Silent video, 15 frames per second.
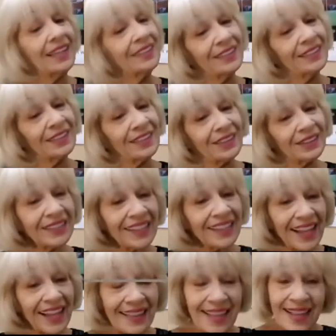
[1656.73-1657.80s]

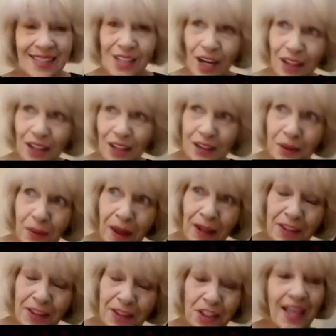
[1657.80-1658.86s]
and that's hard to
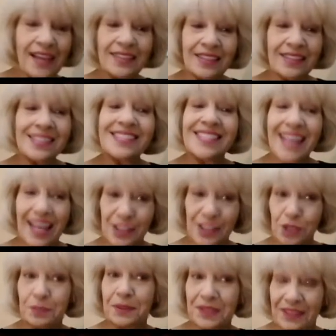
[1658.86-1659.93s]
watch that deer statue
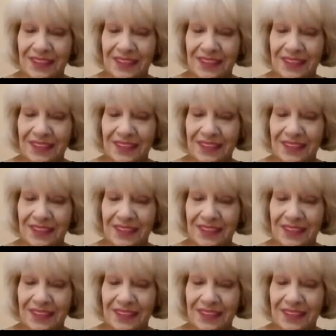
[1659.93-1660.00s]
burn